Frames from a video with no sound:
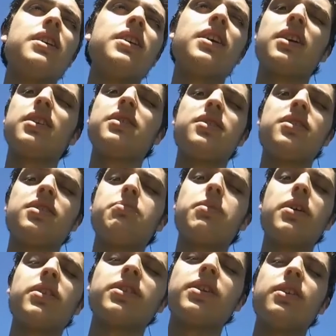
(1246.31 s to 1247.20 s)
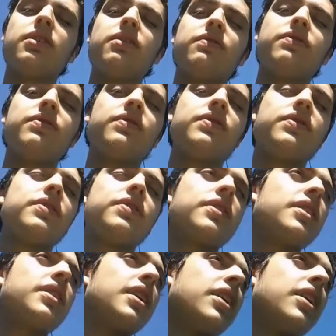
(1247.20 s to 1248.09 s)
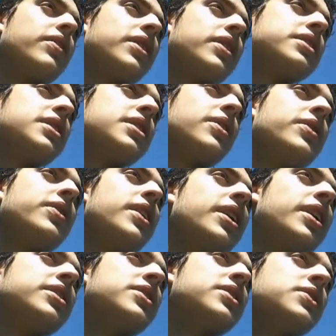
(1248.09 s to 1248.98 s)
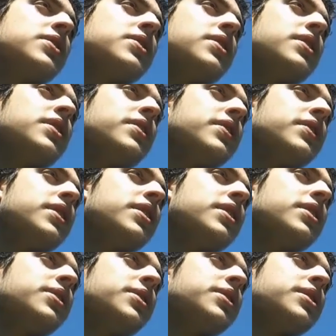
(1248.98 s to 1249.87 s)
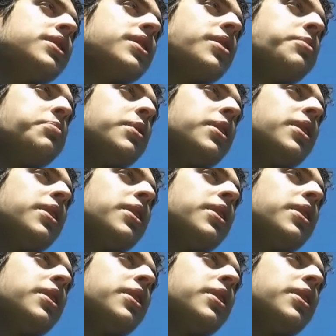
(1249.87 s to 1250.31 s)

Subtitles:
yeah, it's just about them after high school, what they're doing and stuff.